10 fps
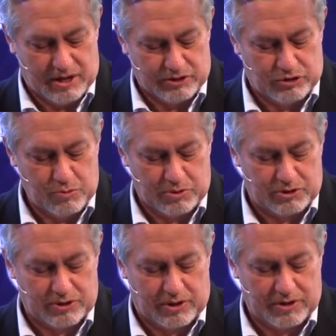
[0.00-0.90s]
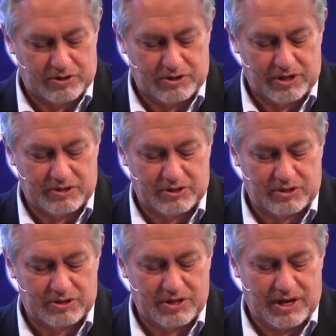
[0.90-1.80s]
Superstars seek
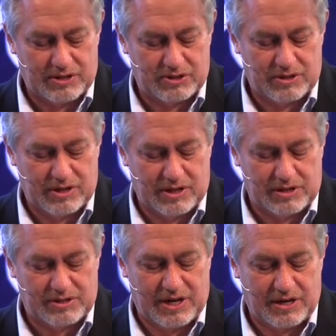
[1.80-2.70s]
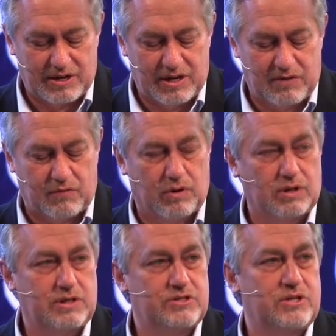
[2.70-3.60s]
success in a technique for
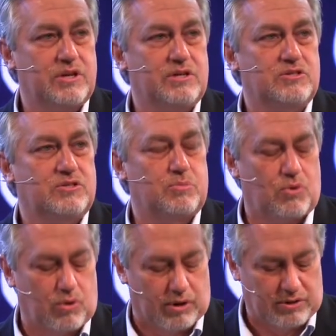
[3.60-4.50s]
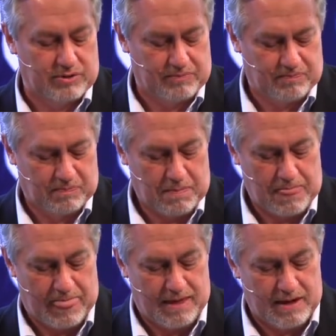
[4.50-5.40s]
eliciting support.
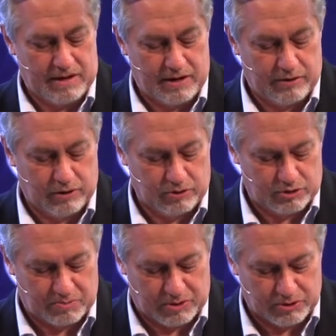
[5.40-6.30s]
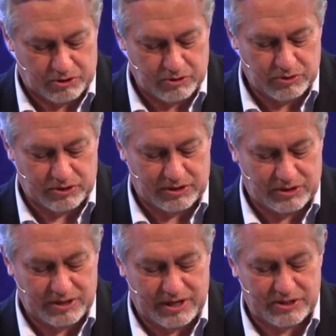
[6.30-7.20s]
Heroes pursue
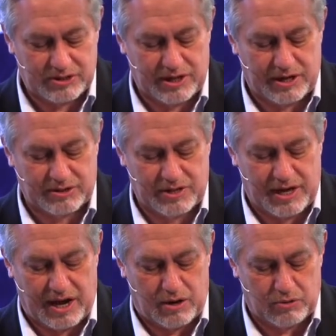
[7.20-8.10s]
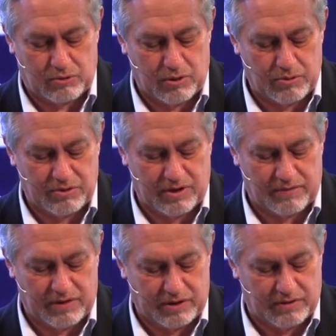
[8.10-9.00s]
success as the outgrowth
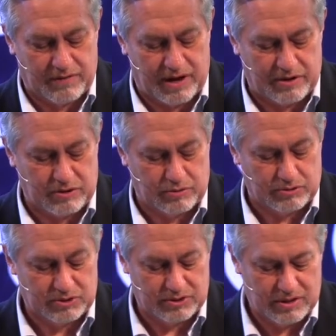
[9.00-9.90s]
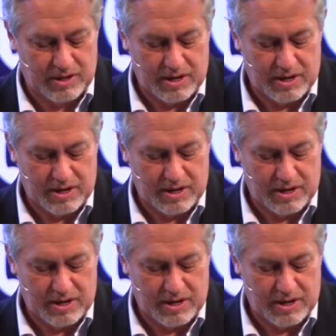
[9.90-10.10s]
of inner values.